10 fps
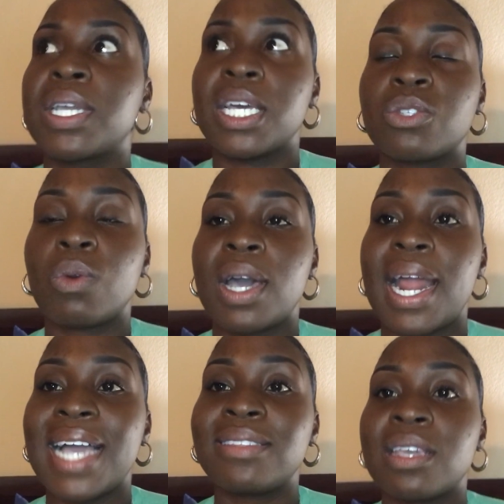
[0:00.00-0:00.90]
guess what?
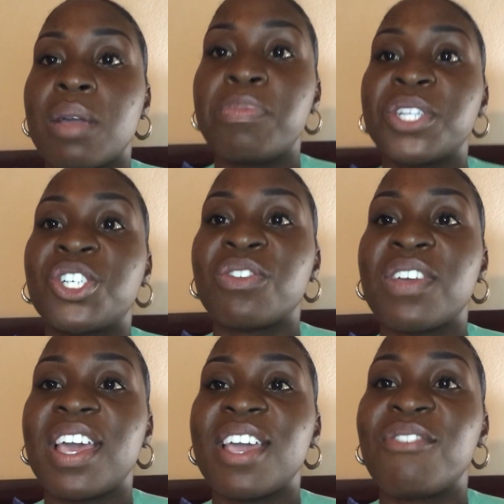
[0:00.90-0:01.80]
I take a picture of
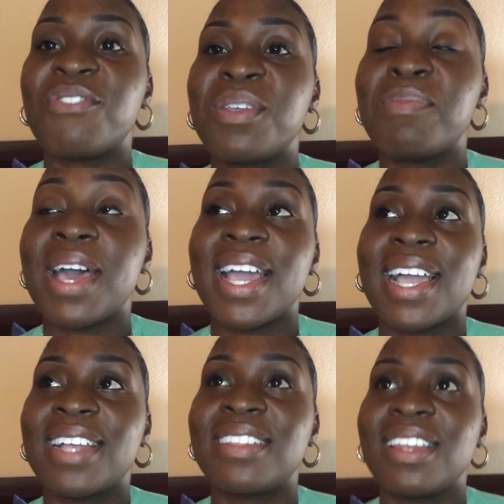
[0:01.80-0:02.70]
every bag
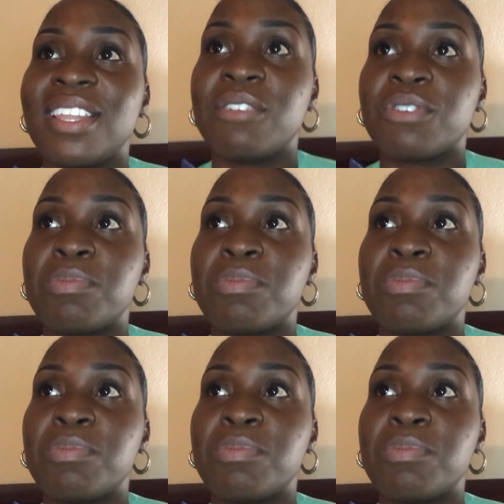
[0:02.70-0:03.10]
I deliver,